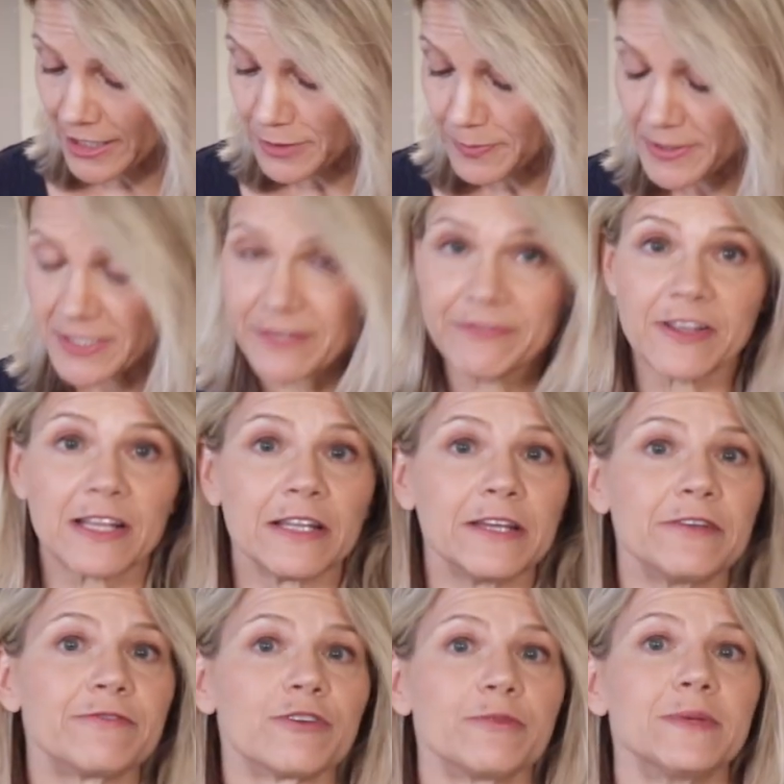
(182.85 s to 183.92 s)

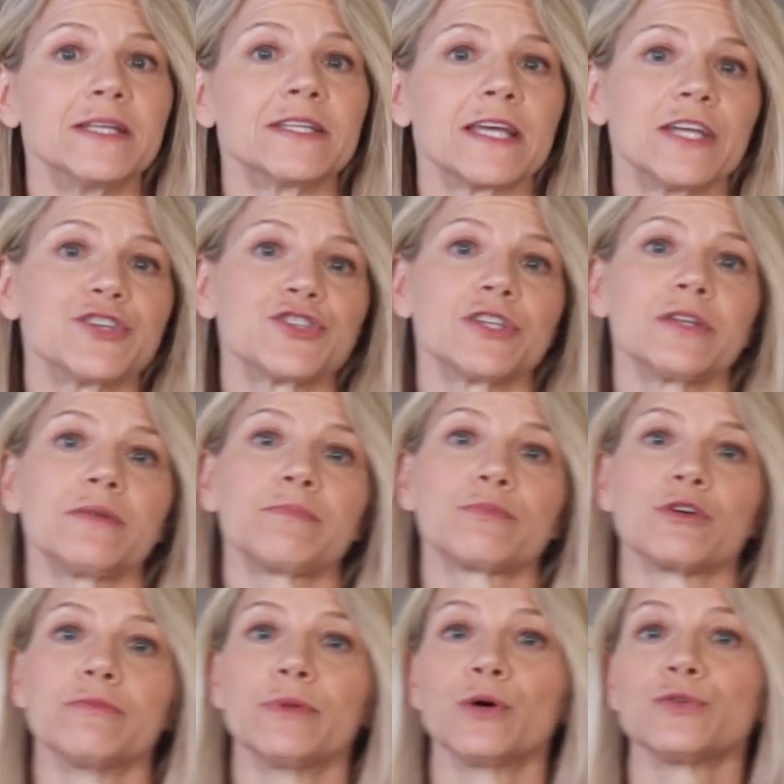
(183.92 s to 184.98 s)
Specifically, fermentation
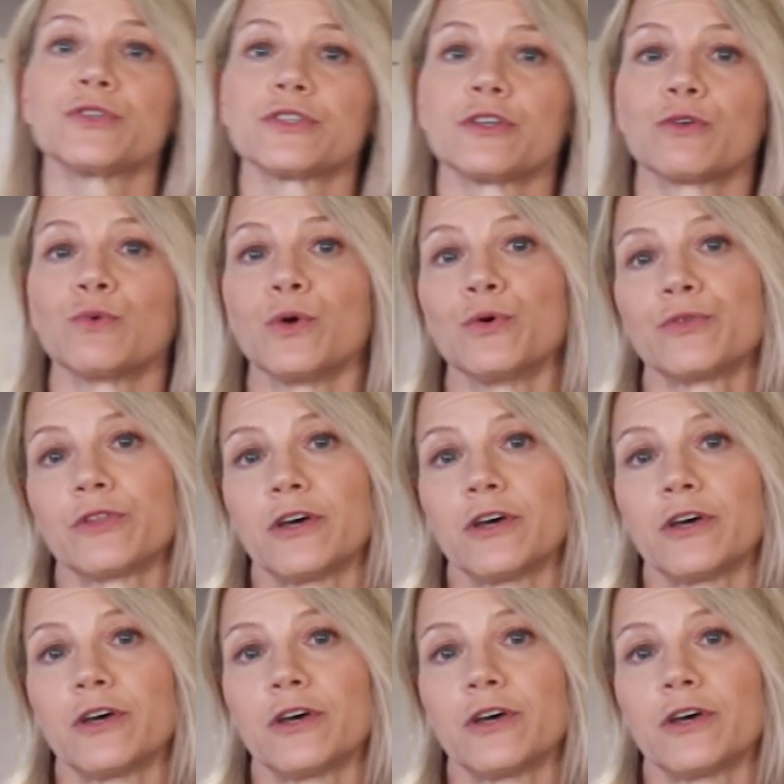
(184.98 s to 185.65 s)
promotes the growth